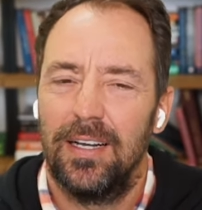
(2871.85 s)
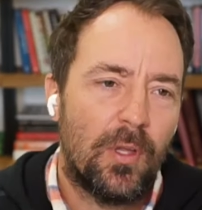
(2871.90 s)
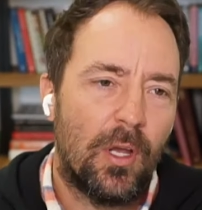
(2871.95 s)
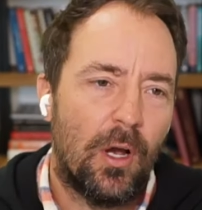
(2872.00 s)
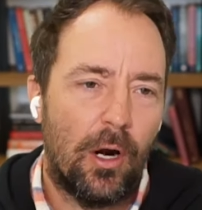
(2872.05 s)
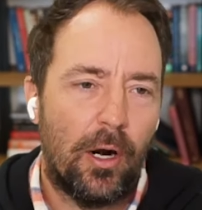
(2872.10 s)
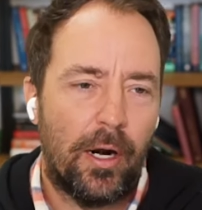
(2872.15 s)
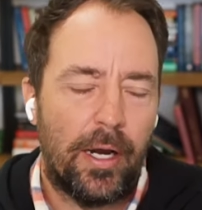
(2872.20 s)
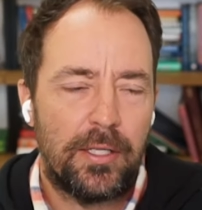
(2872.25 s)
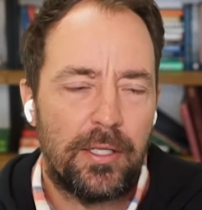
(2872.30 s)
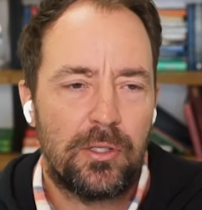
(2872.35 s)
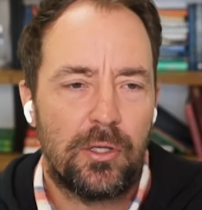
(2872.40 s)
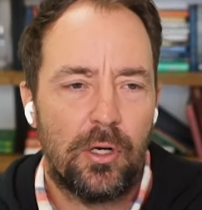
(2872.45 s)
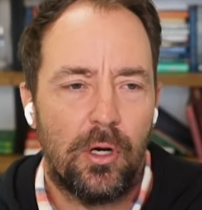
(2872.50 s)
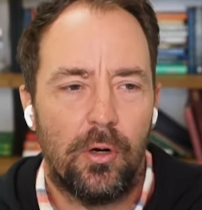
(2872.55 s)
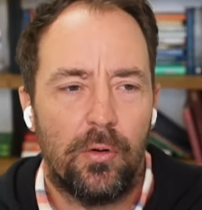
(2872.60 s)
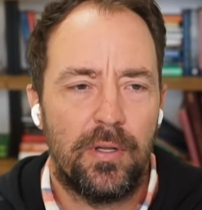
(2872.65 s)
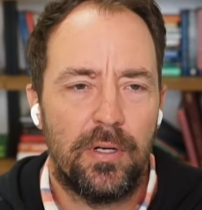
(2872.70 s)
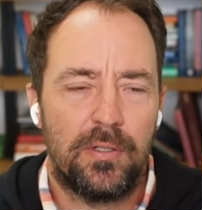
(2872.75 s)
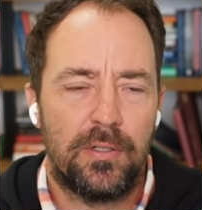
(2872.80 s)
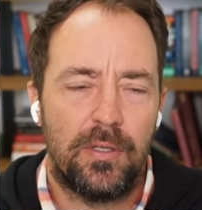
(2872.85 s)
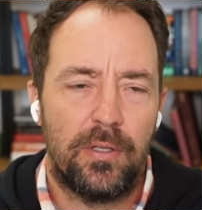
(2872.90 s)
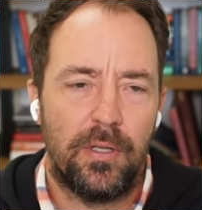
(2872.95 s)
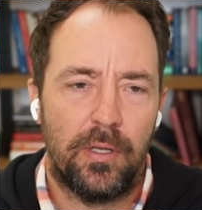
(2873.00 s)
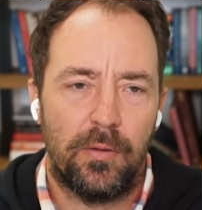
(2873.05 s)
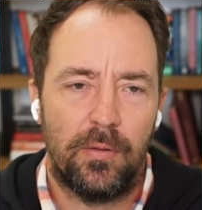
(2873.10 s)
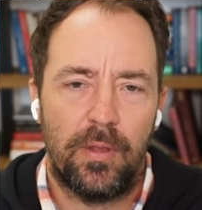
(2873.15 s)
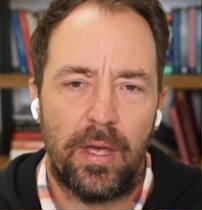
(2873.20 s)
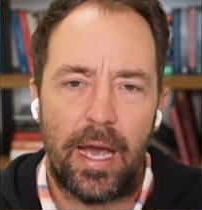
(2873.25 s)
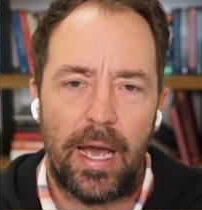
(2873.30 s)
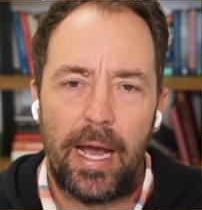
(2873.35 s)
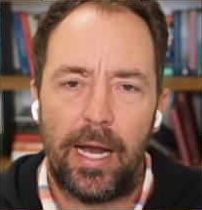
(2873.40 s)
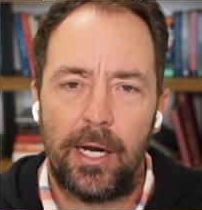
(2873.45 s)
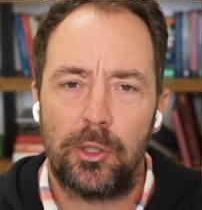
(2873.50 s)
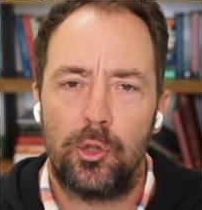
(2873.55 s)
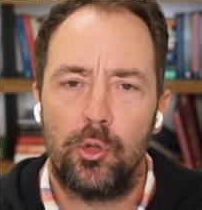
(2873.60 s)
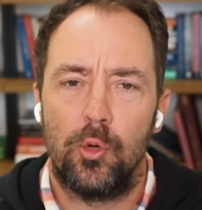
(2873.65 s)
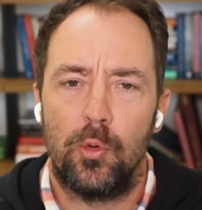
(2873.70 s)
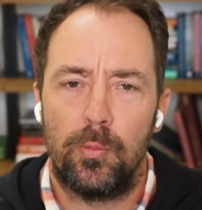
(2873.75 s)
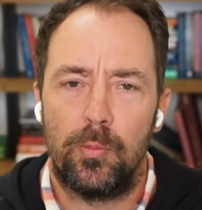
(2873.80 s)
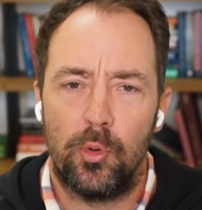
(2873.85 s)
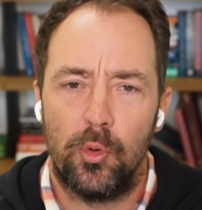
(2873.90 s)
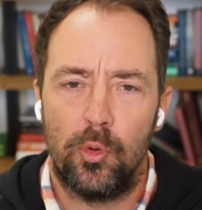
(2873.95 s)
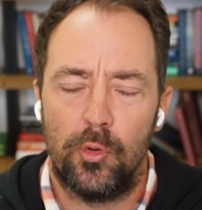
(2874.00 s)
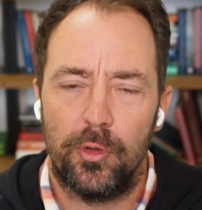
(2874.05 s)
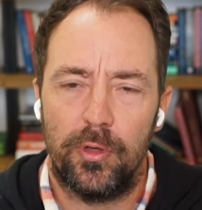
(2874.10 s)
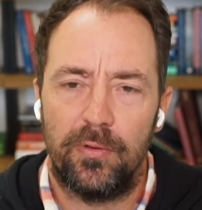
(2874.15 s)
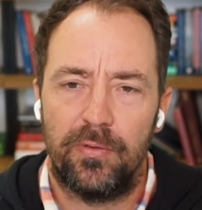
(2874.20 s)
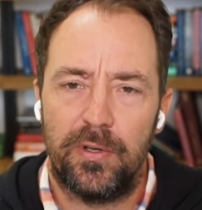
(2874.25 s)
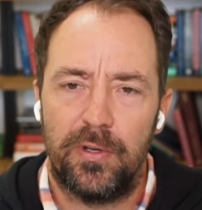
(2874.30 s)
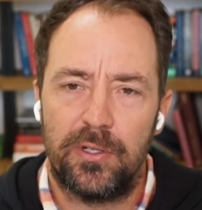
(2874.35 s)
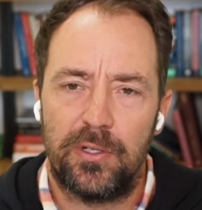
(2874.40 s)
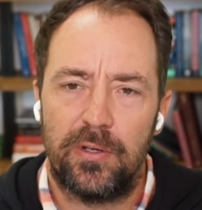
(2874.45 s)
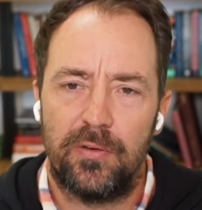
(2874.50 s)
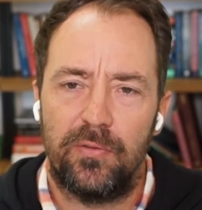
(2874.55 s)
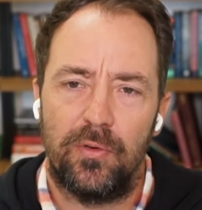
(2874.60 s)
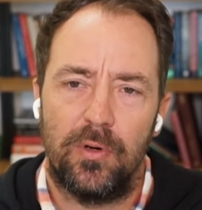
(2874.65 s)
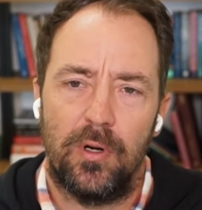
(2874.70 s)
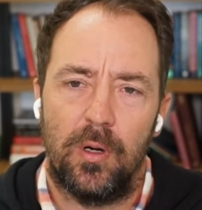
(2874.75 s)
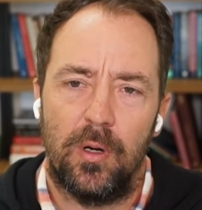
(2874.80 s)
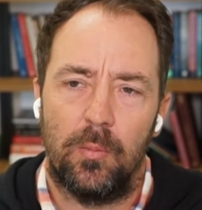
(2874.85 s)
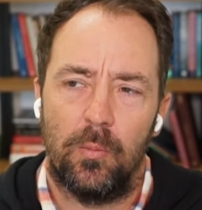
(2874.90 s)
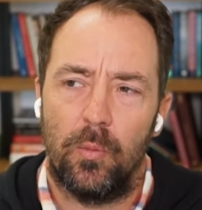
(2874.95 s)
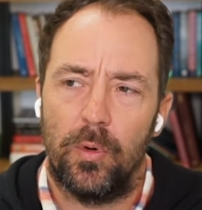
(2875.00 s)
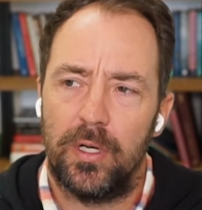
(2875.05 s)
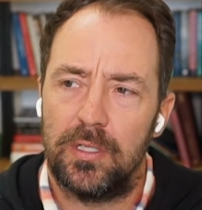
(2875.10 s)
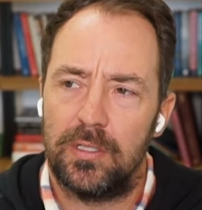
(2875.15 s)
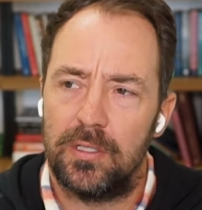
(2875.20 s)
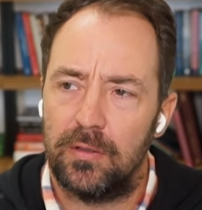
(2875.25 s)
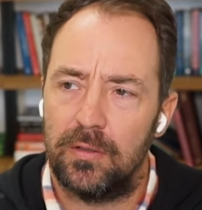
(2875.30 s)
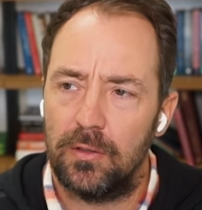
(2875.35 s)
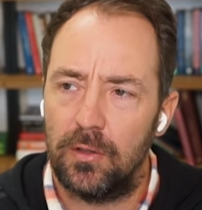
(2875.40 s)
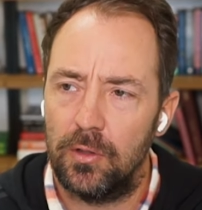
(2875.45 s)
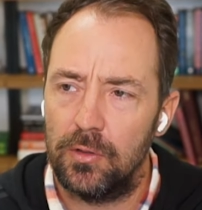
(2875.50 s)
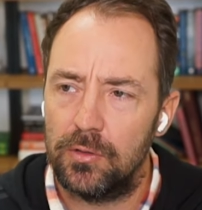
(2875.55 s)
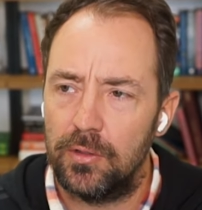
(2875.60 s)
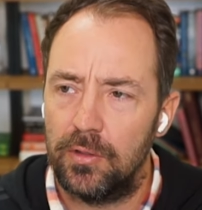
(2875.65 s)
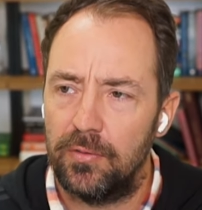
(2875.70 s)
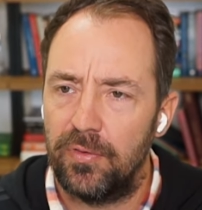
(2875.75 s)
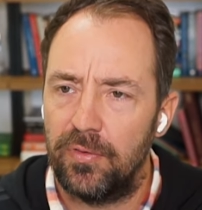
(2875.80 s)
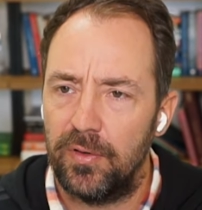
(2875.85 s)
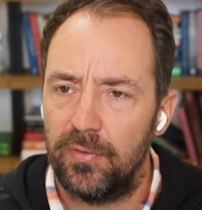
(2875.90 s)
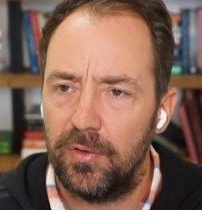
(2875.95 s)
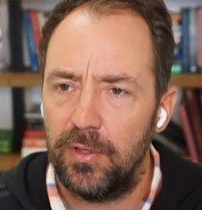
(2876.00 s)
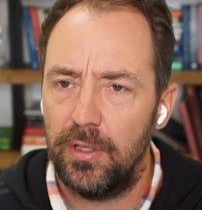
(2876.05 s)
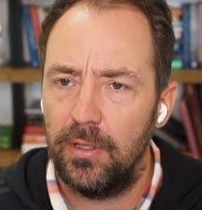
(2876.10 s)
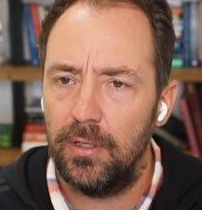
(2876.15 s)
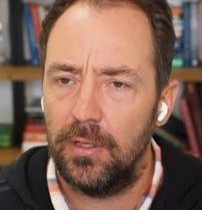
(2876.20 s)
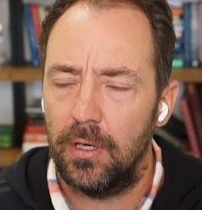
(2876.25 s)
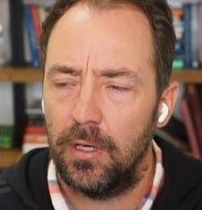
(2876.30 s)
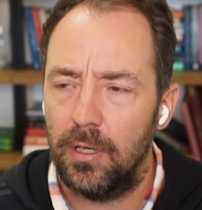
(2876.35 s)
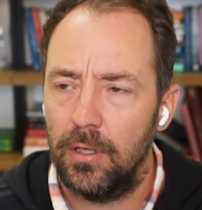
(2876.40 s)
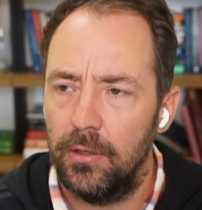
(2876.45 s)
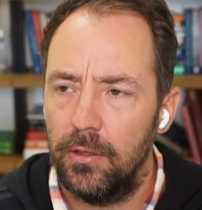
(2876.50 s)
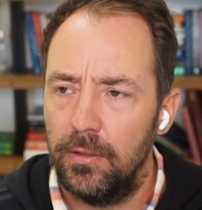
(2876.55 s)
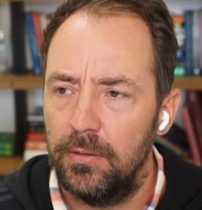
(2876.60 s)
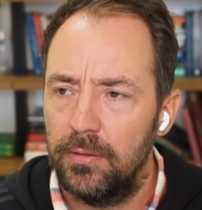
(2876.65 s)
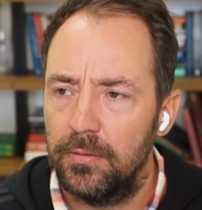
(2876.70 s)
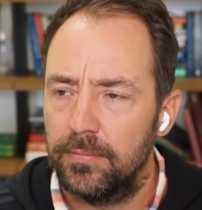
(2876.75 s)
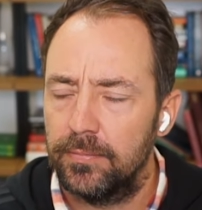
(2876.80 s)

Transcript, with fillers: All right. So there's the, the actual pool you're fishing from. What is it? Closer to 50, 100?